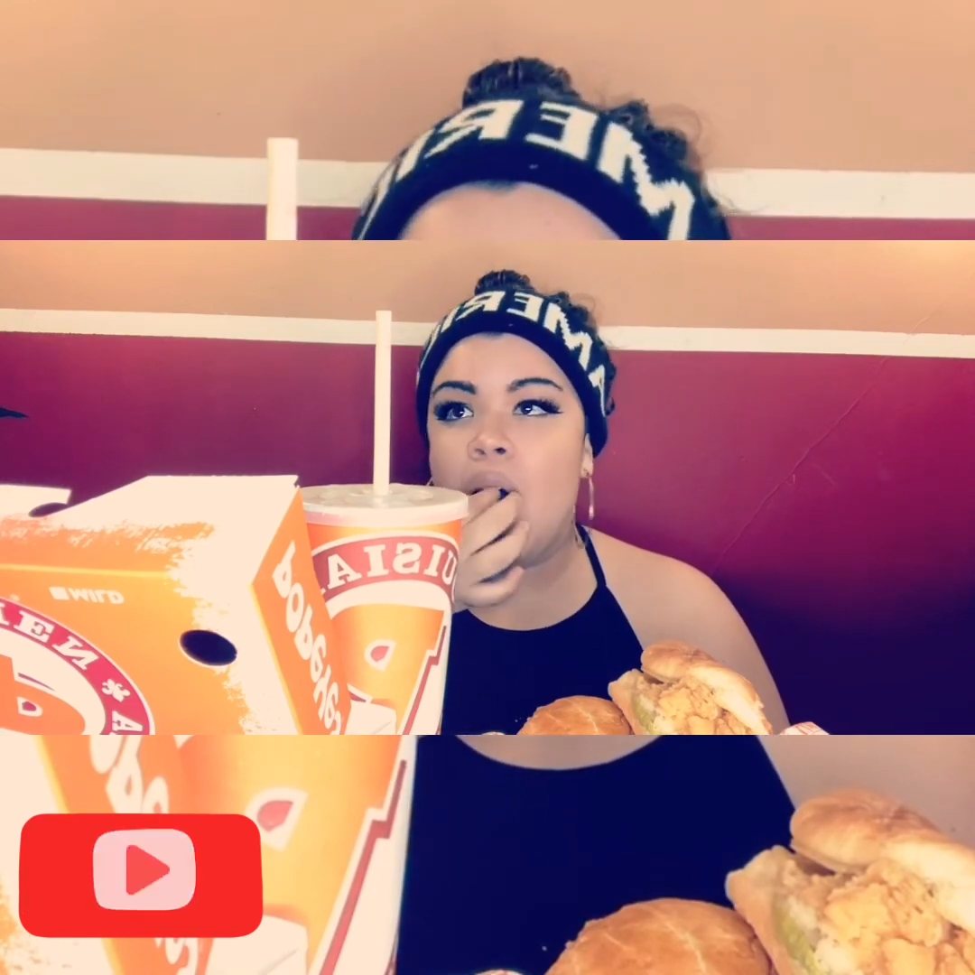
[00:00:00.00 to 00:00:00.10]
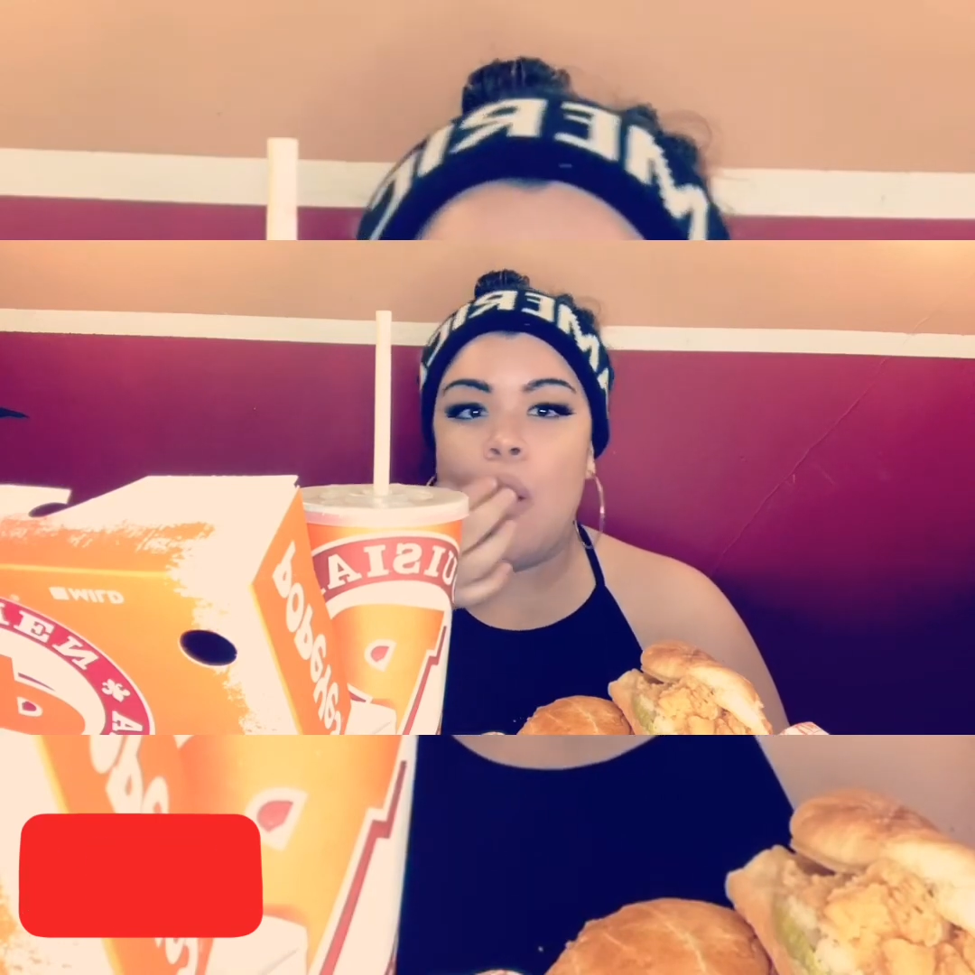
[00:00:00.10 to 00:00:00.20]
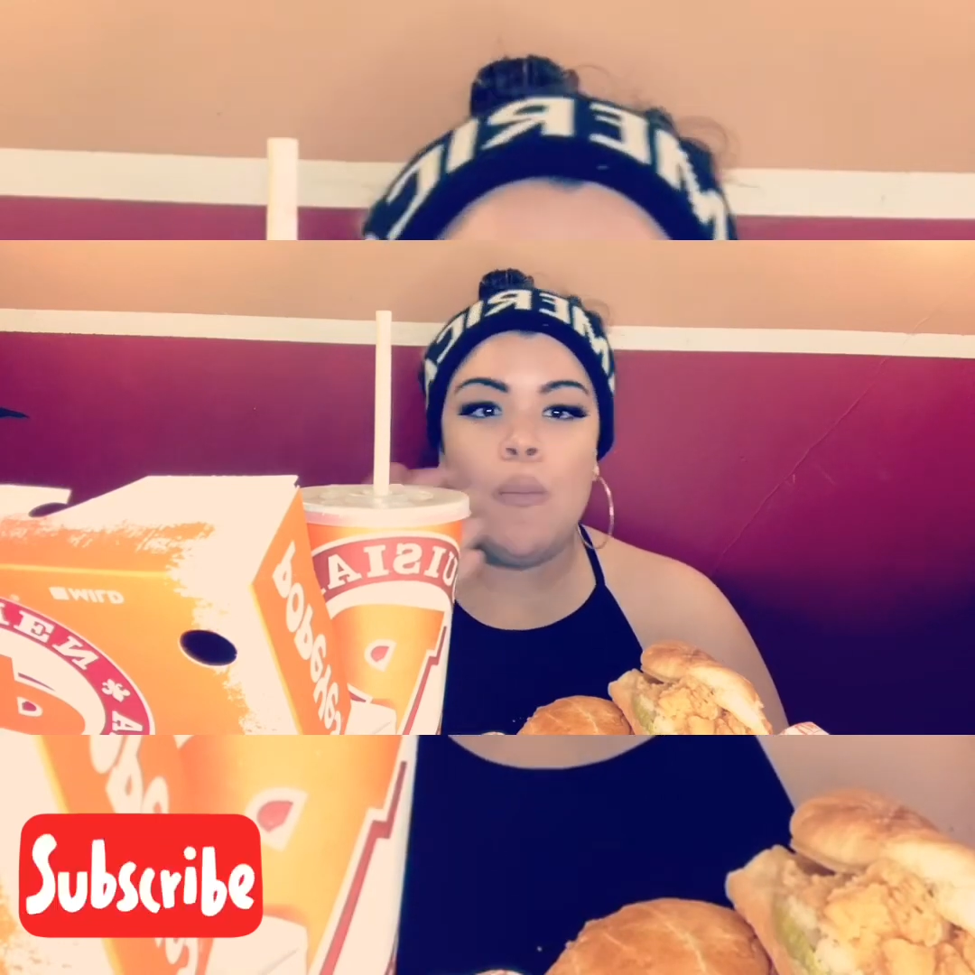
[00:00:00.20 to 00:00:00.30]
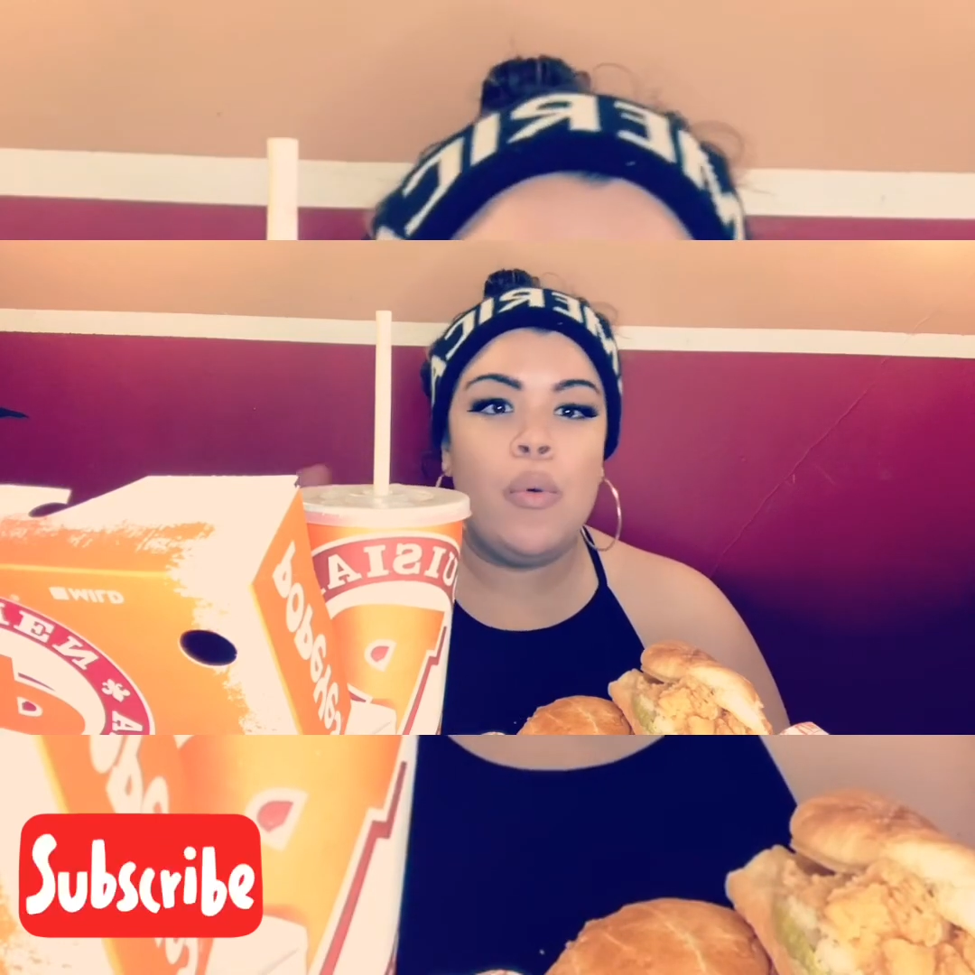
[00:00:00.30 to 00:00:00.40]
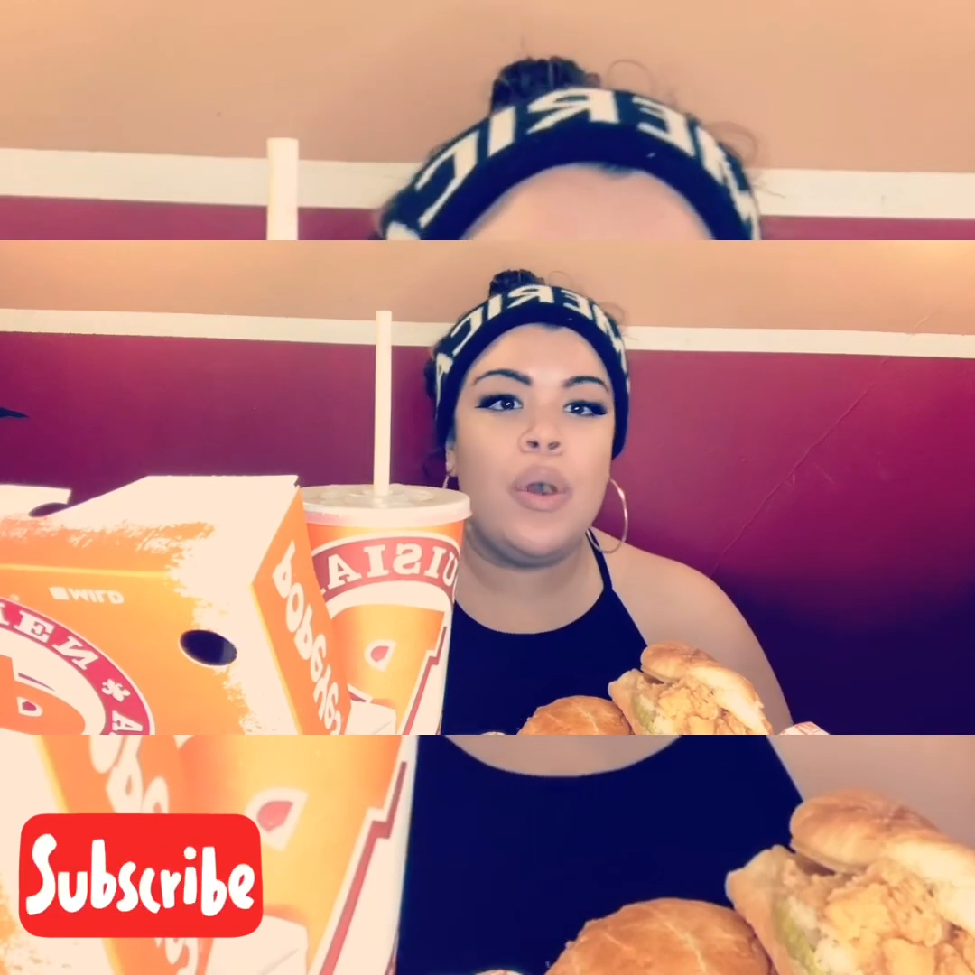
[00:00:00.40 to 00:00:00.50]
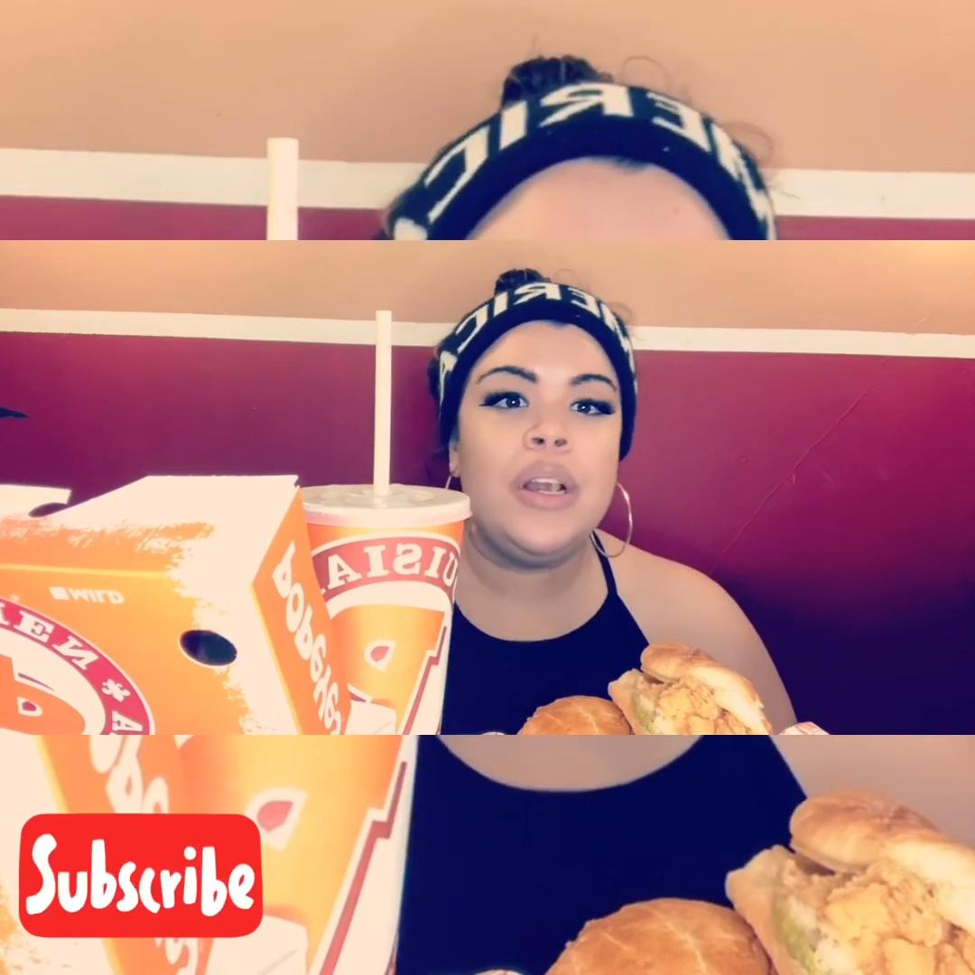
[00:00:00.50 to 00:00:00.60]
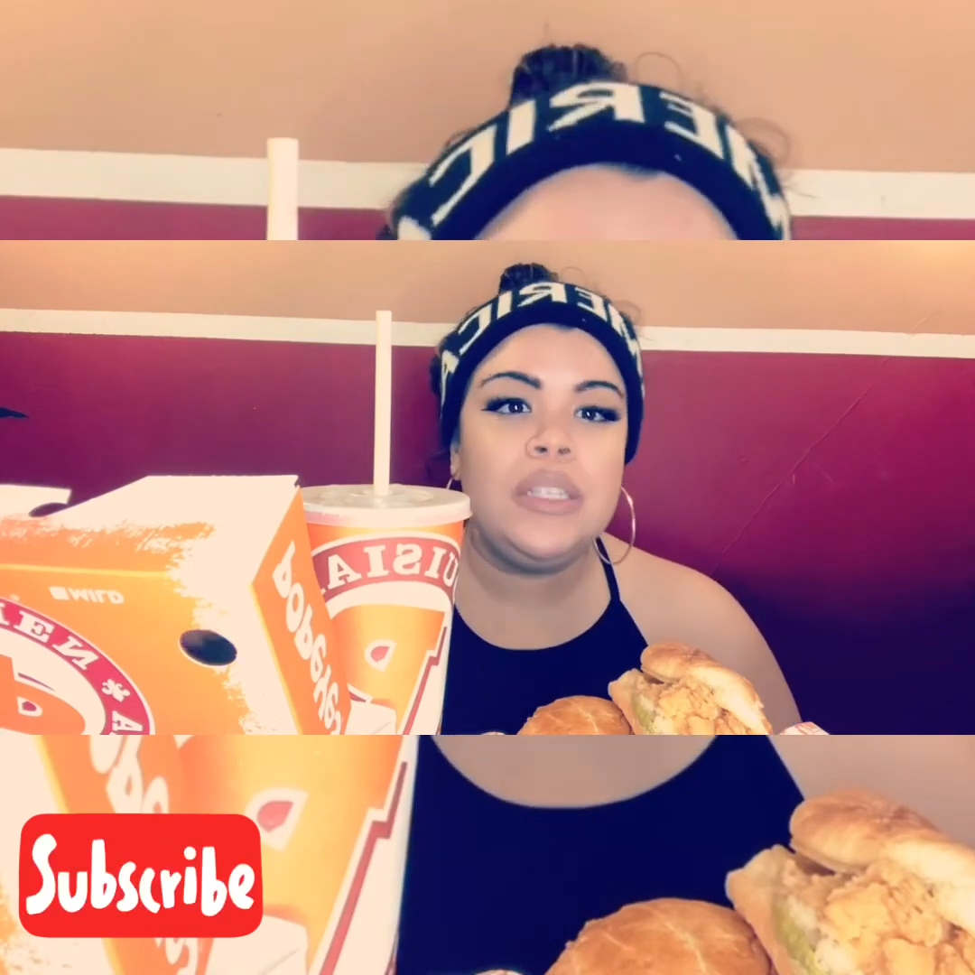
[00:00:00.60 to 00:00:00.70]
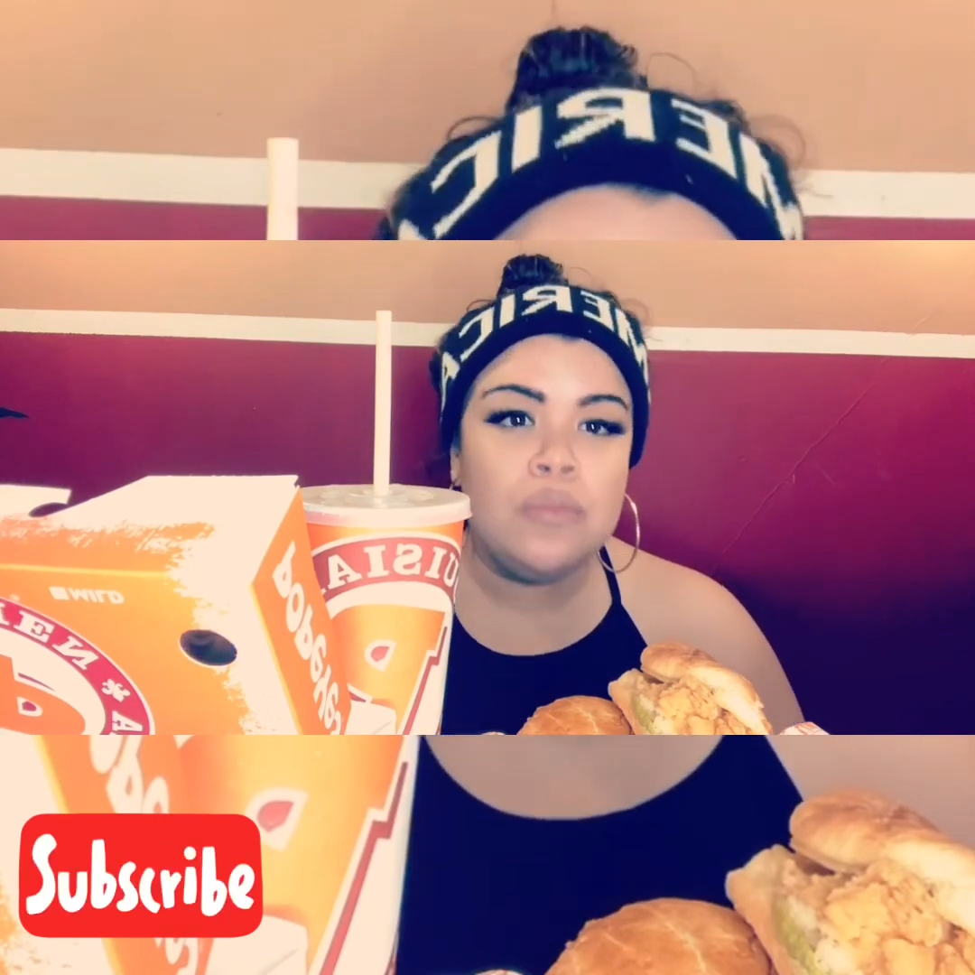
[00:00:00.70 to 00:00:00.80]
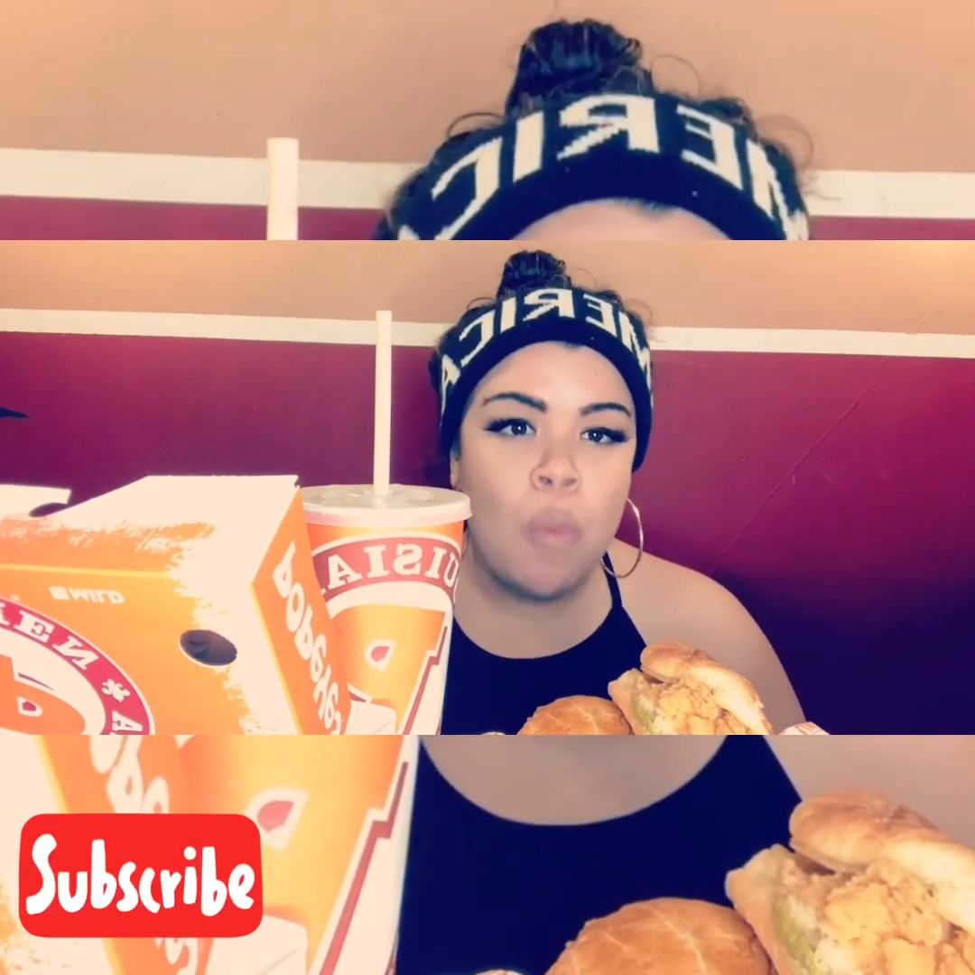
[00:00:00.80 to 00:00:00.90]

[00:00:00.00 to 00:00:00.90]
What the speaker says: boy